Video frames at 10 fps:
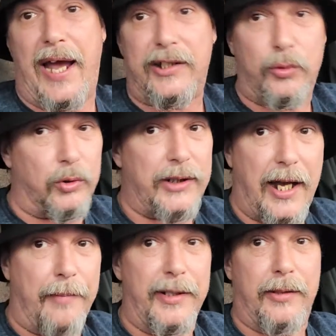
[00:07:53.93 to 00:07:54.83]
actual
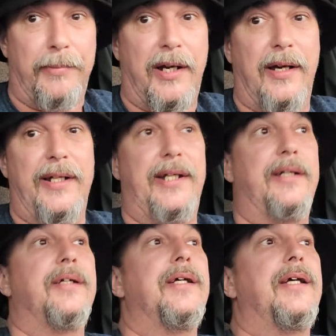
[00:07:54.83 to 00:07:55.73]
time at the
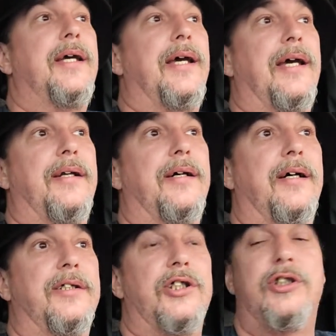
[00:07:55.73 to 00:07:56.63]
body
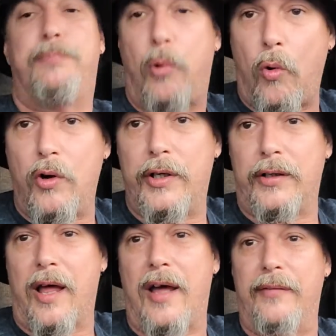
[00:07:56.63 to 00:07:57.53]
and just pouring a
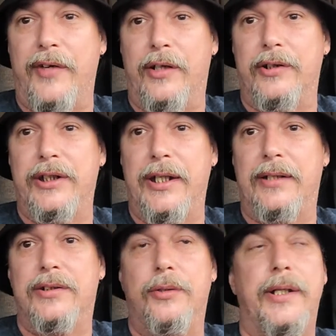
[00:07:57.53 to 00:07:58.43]
lot of energy
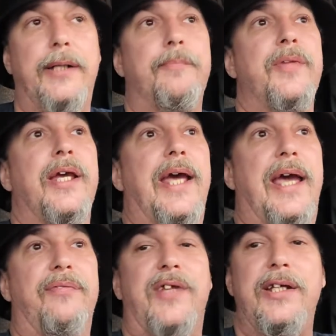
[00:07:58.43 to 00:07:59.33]
into it,
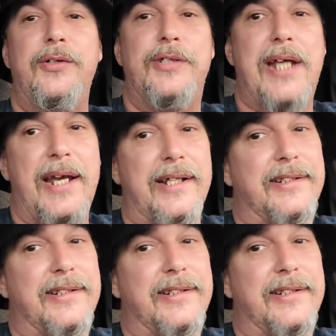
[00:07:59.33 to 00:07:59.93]
and then you take